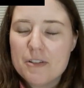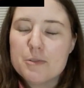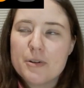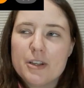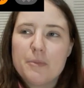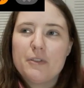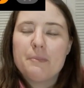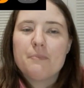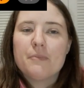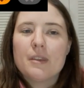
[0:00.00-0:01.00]
It was a pretty good
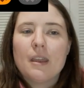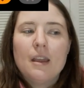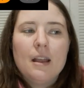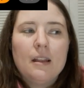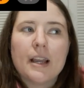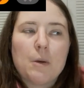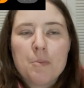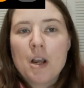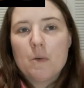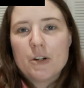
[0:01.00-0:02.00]
movie. Like, I
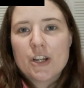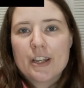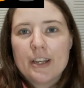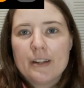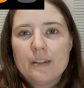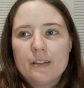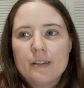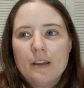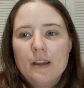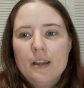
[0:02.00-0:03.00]
would probably watch that again.
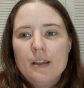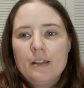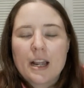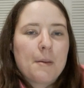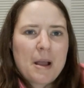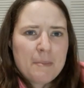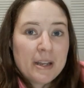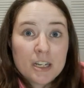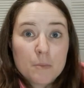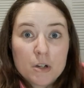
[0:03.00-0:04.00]
Like, I
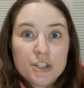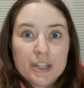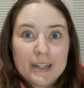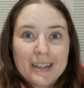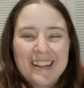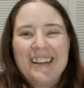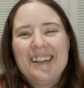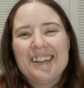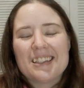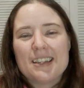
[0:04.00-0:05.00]
might end up watching it again,
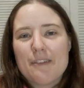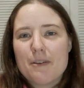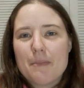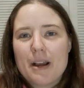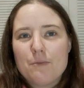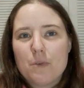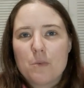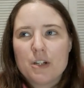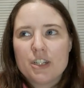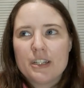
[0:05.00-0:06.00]
because Devin might
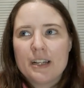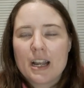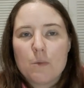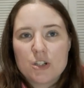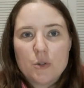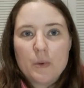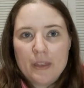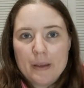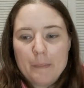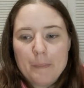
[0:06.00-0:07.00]
want to watch it, and I could watch it
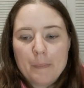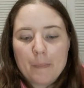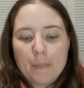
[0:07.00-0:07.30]
with him.